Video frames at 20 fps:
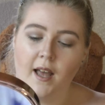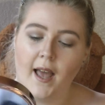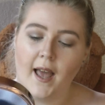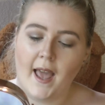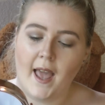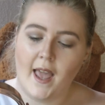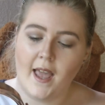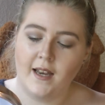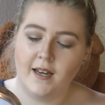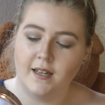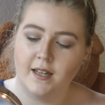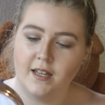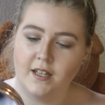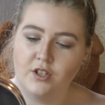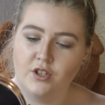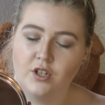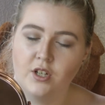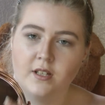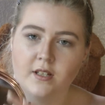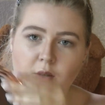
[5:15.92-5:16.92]
and
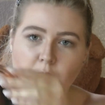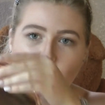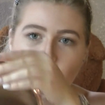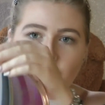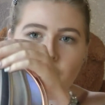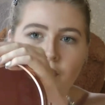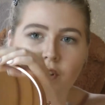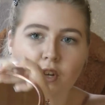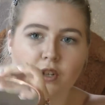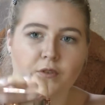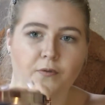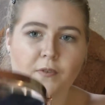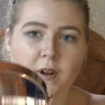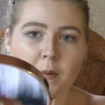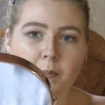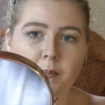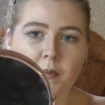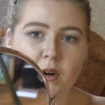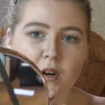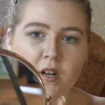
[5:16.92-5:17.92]
it's just one of those
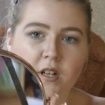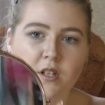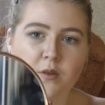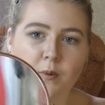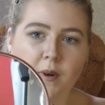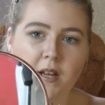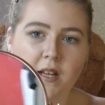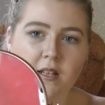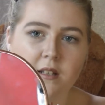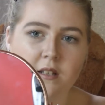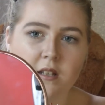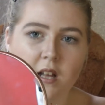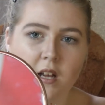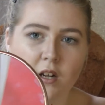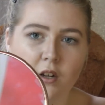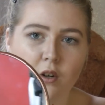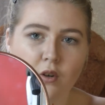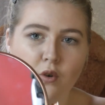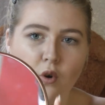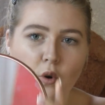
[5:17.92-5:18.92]
flip mirrors where it's like
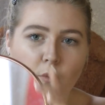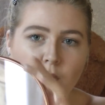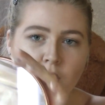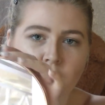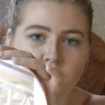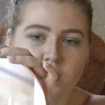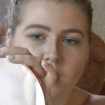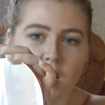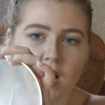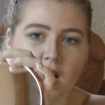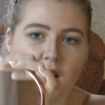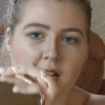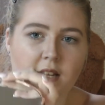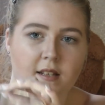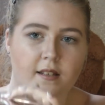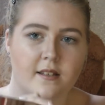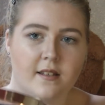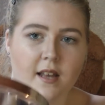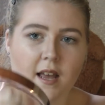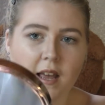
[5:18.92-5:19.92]
normal
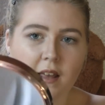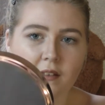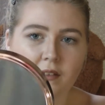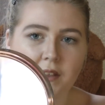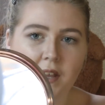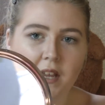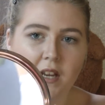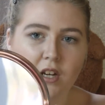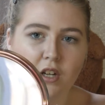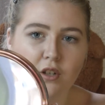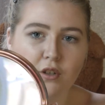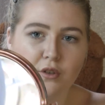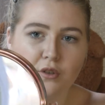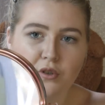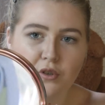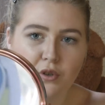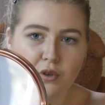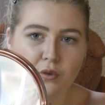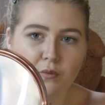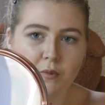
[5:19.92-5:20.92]
size and then
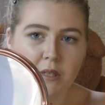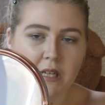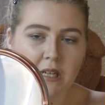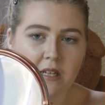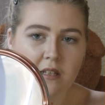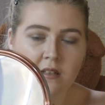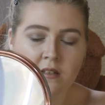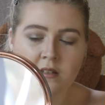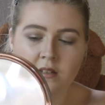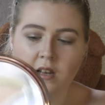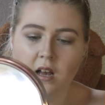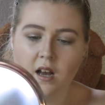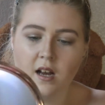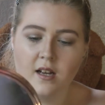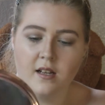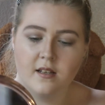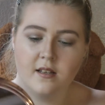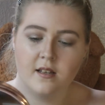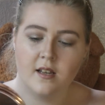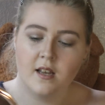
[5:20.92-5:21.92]
zoomed in
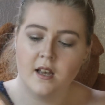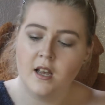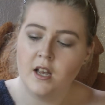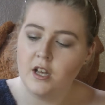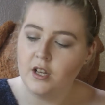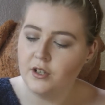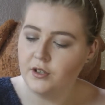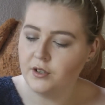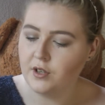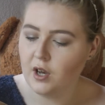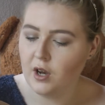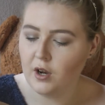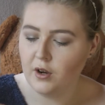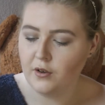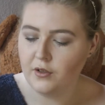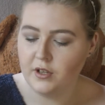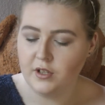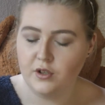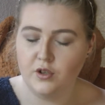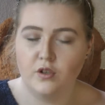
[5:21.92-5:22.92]
size.
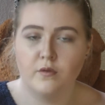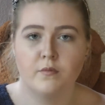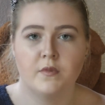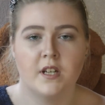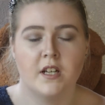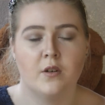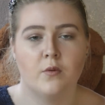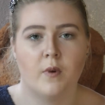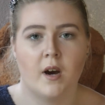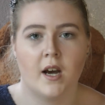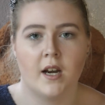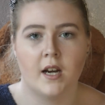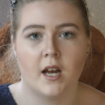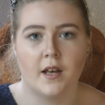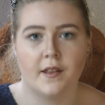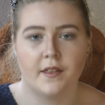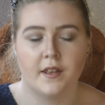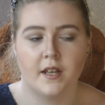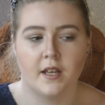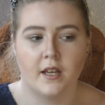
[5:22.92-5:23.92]
So the zoomed in one I
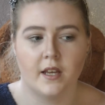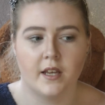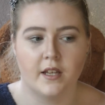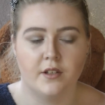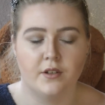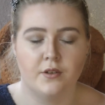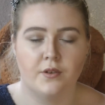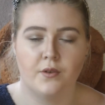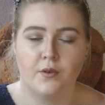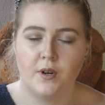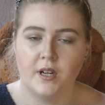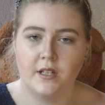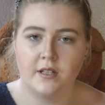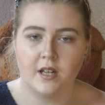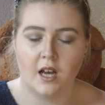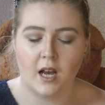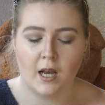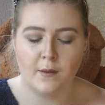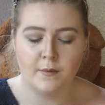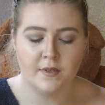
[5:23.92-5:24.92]
think is 3
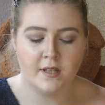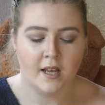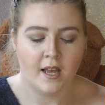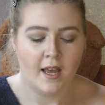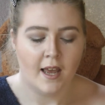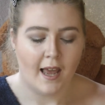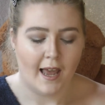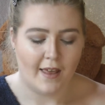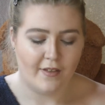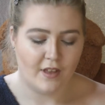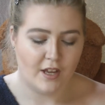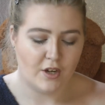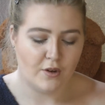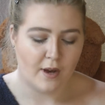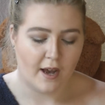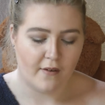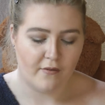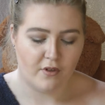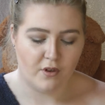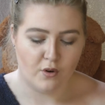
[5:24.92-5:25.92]
times, and then you
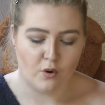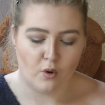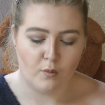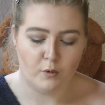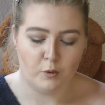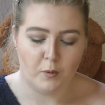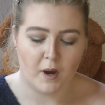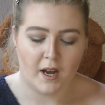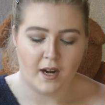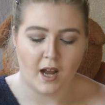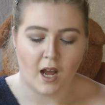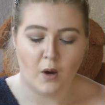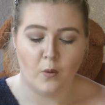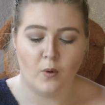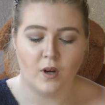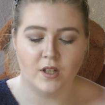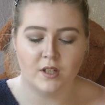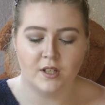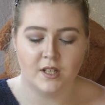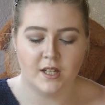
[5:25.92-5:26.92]
have the normal one. I
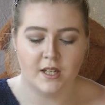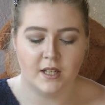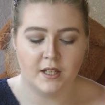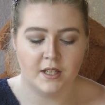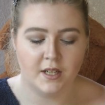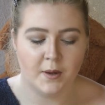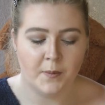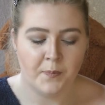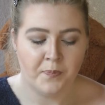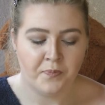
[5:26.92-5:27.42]
wanted